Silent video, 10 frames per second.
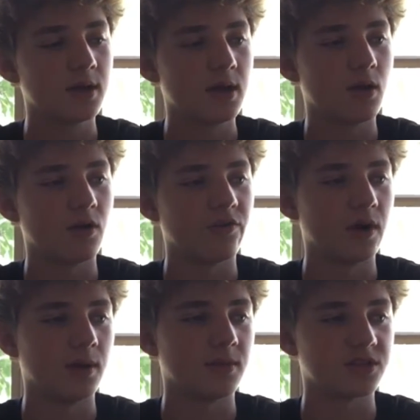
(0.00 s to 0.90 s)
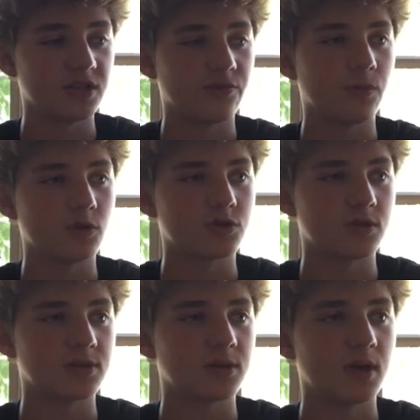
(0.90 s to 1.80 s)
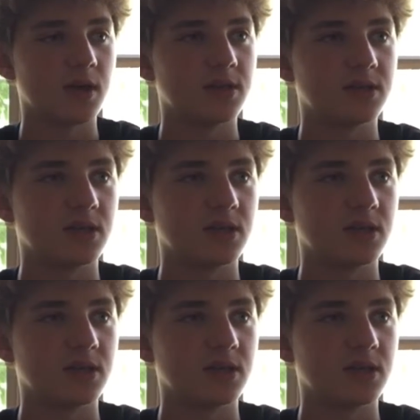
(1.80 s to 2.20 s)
of a self-portrait, and